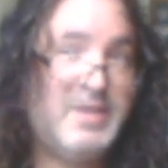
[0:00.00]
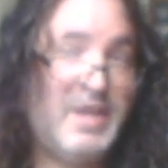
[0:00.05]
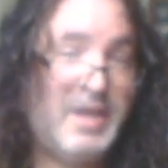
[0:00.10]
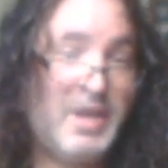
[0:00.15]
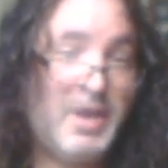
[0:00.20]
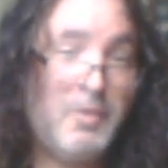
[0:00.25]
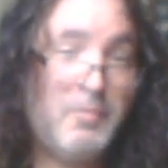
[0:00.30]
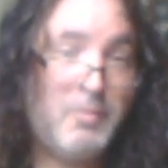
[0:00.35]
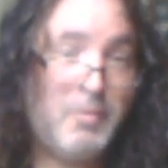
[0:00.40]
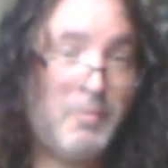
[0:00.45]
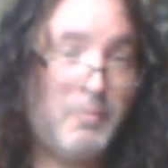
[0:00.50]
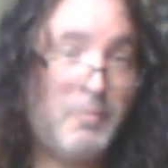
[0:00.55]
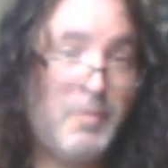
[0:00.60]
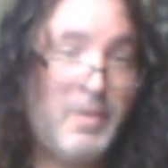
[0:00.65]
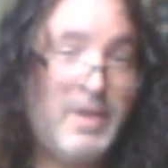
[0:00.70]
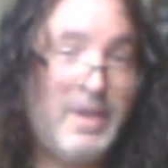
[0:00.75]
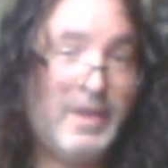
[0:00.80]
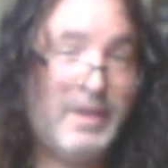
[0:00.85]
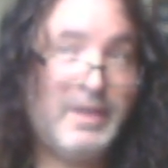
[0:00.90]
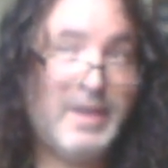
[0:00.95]
that they're
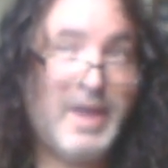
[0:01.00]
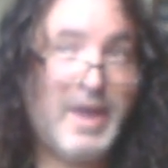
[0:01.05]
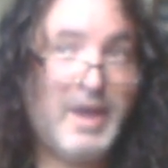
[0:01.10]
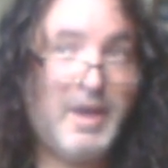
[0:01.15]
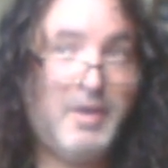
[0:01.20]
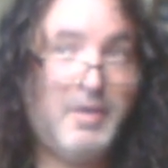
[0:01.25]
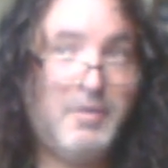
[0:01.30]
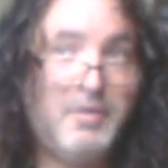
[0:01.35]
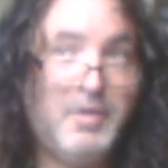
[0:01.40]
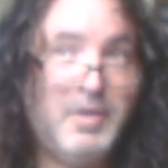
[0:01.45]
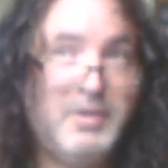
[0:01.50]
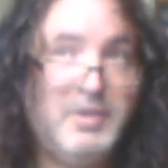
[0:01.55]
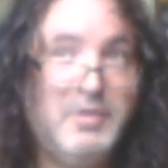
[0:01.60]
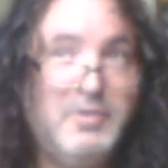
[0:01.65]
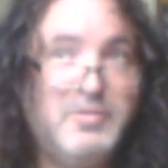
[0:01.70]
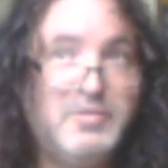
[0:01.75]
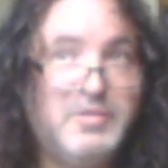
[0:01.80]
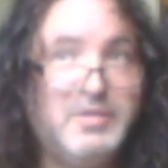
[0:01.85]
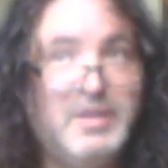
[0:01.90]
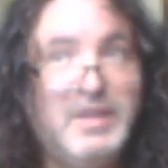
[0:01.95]
saying, oh, we're winning
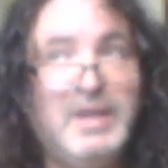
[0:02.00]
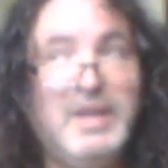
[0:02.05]
now.